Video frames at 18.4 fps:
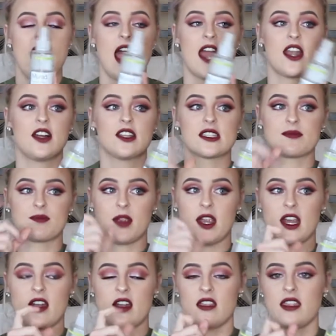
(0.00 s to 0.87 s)
and I'll
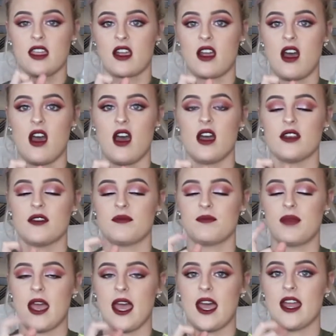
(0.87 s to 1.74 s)
spray it on the
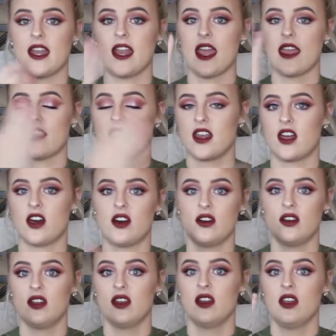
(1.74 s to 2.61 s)
cotton pad, and then
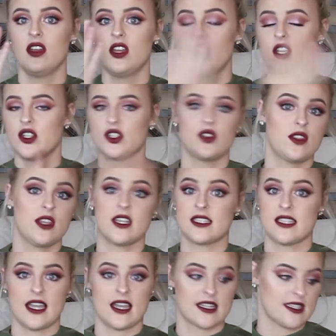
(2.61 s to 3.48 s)
I'll do the
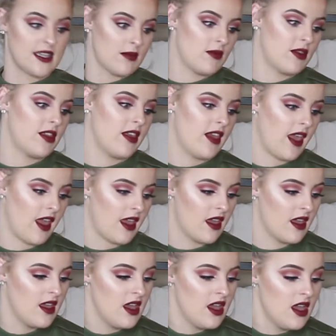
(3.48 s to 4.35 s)
exact same
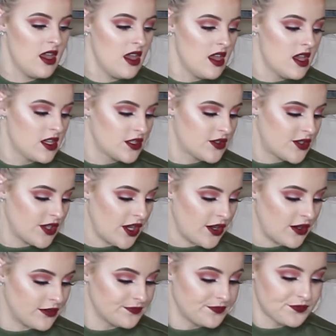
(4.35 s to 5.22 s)
thing.
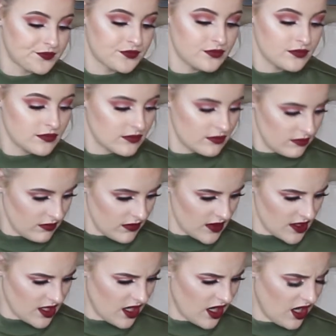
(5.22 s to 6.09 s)
So
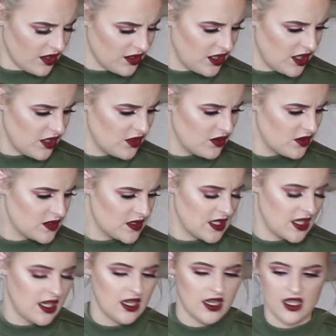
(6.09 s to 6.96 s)
I'll
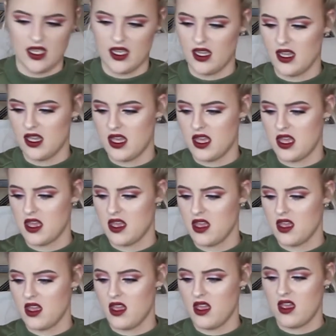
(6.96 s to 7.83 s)
use,
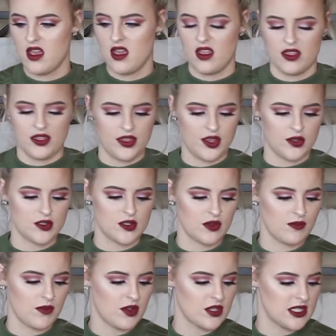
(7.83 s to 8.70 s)
those
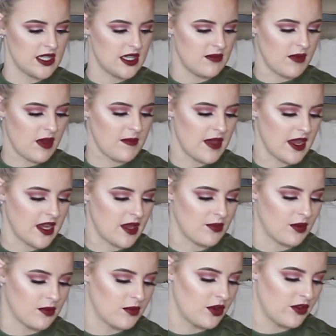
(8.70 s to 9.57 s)
are mostly my
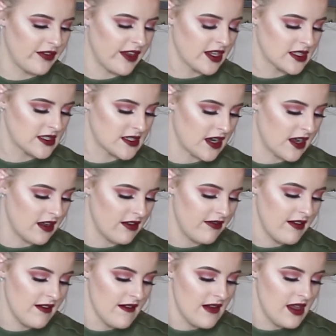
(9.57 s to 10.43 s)
makeup removing
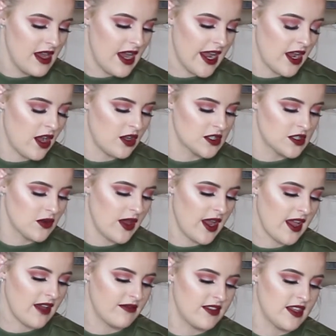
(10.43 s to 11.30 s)
stuff. I also
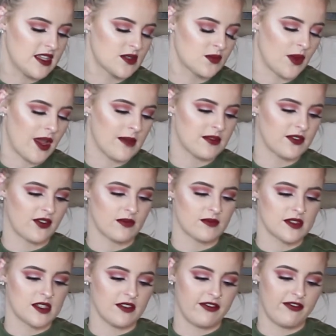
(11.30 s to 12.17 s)
have these wipes
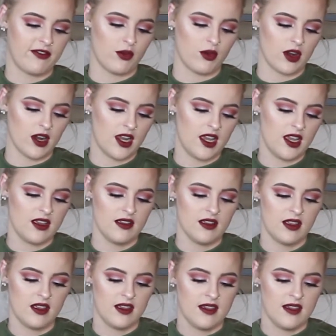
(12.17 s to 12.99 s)
from Sephora.